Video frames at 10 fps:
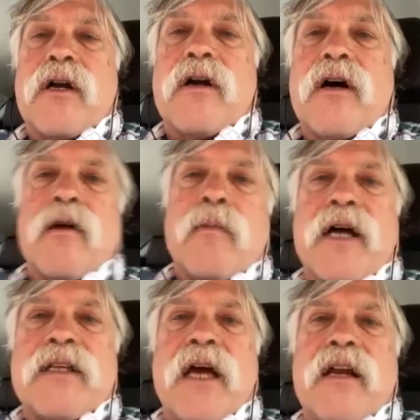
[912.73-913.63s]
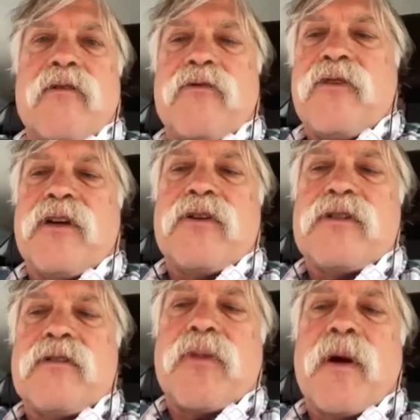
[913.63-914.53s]
and on about data and
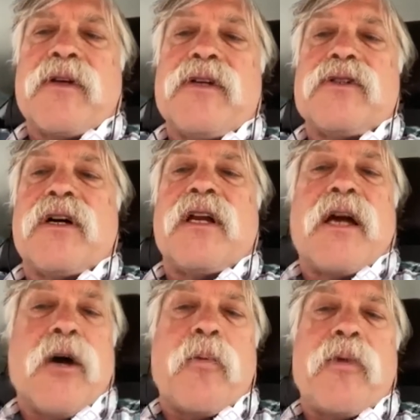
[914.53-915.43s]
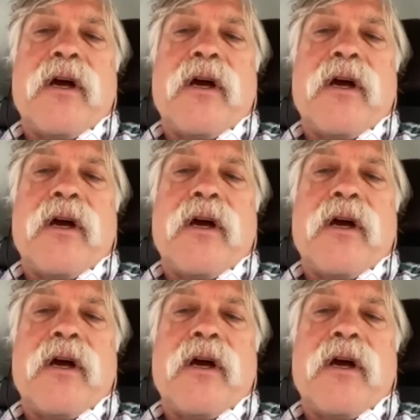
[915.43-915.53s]
figures probably isn't going to help